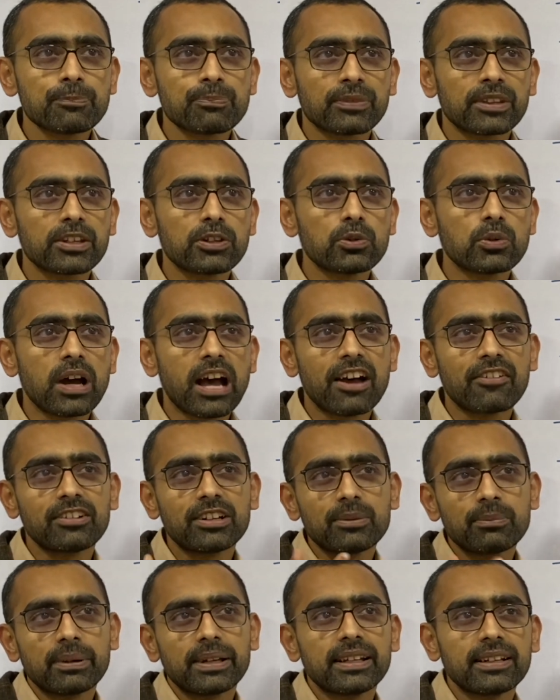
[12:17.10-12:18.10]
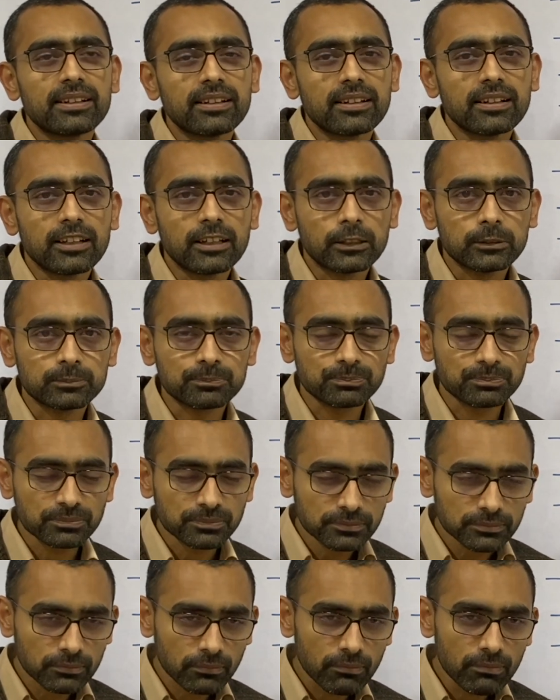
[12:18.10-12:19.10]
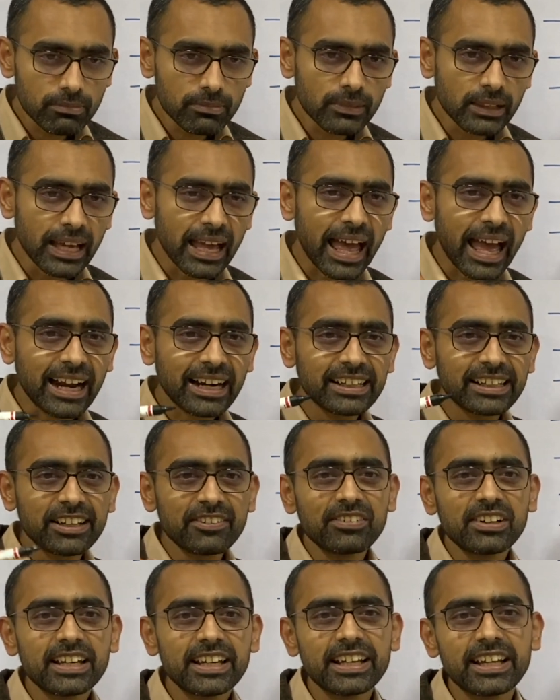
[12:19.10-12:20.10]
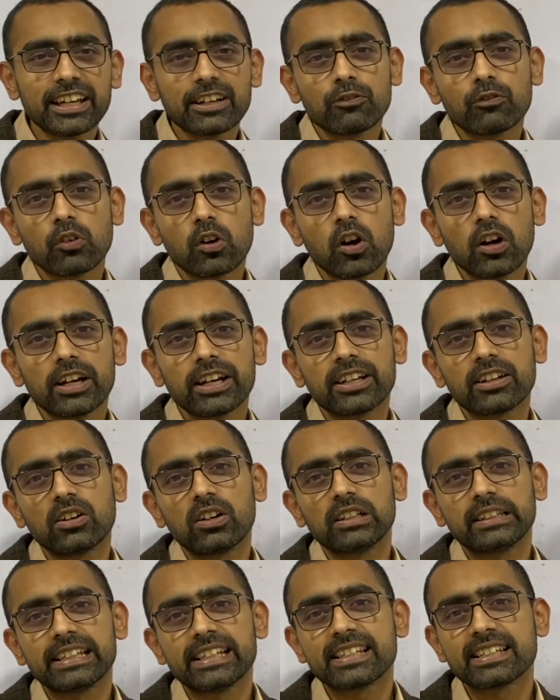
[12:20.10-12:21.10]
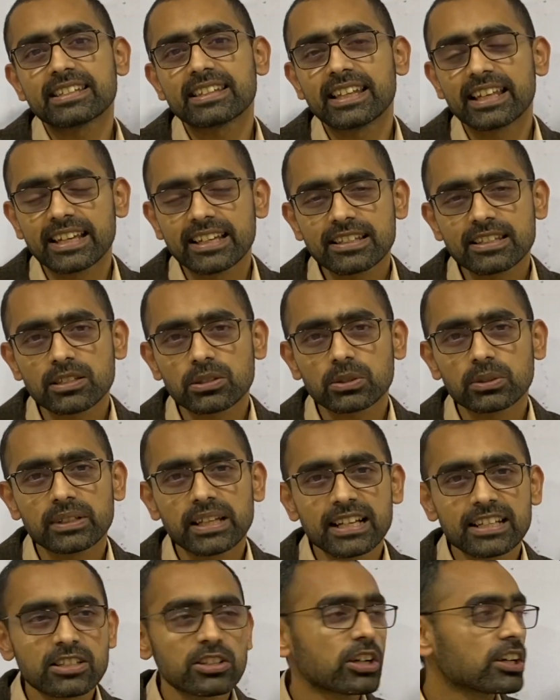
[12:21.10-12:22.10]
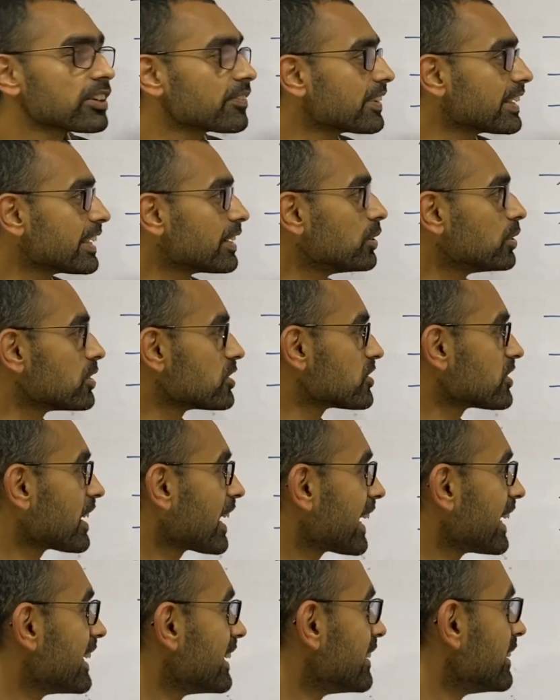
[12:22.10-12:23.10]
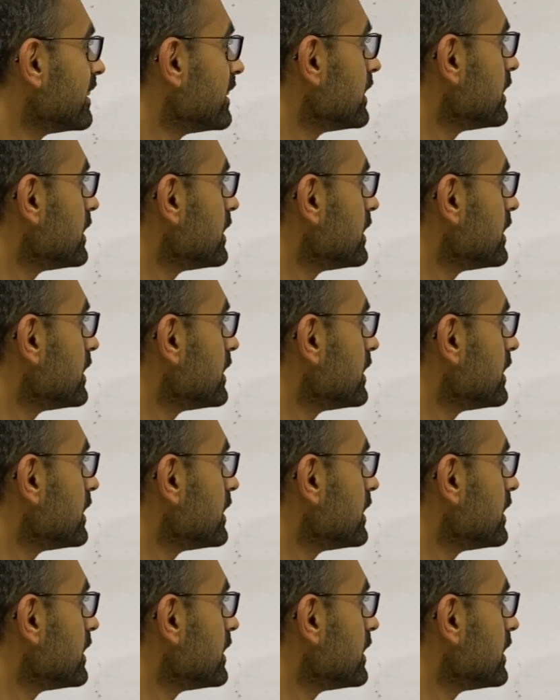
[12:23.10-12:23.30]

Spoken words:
you haven't been actively involved in all these things. So that's not a very good sign.